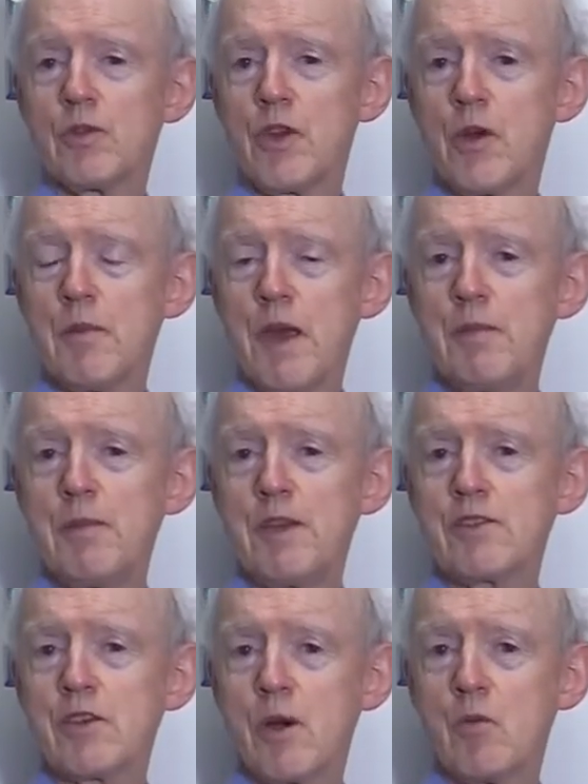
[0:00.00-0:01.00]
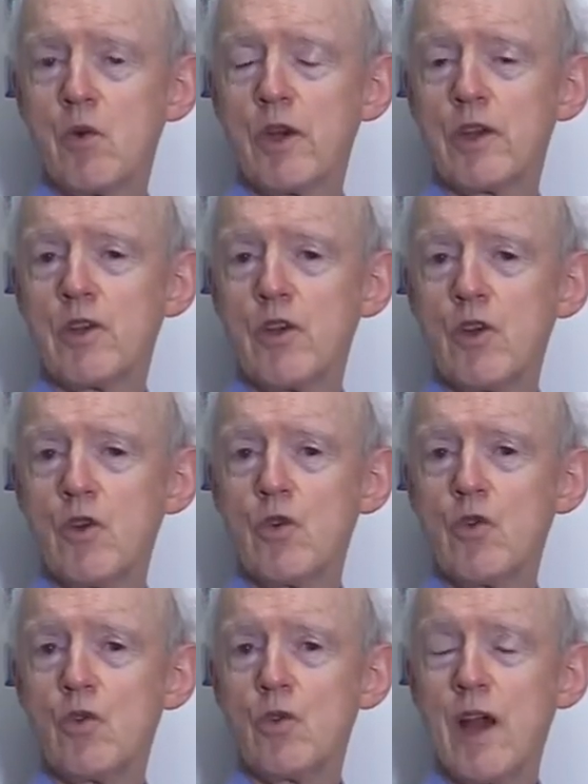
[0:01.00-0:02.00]
there may be someone
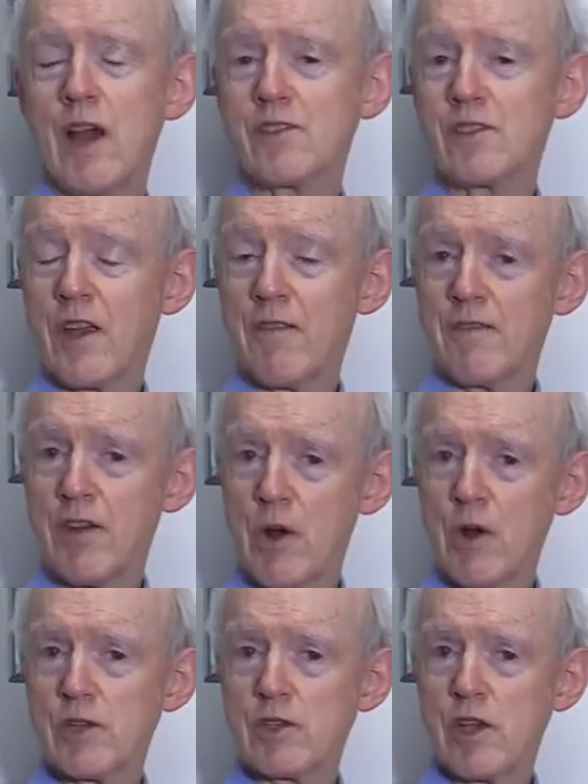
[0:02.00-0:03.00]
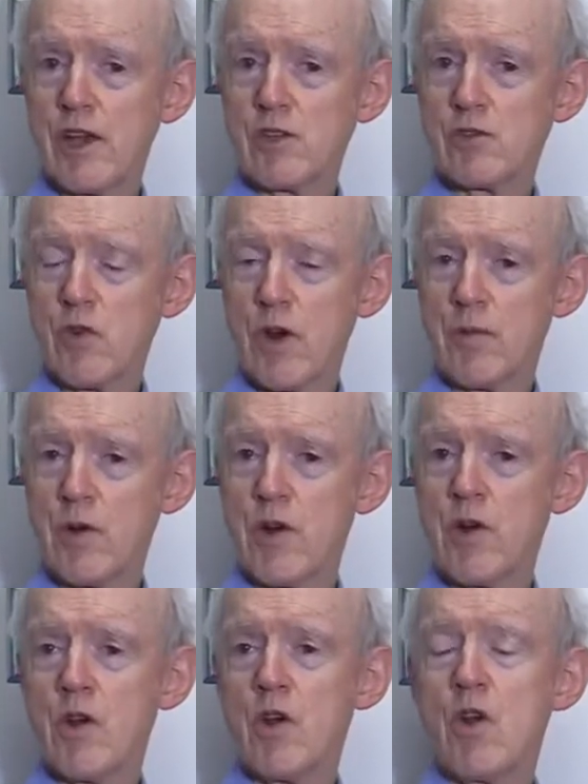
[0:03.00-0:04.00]
who has a very slight
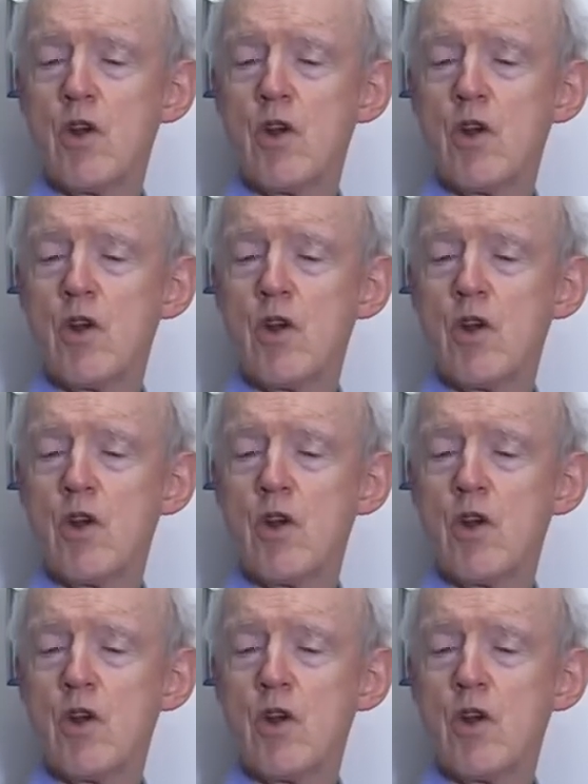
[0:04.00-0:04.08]
tremor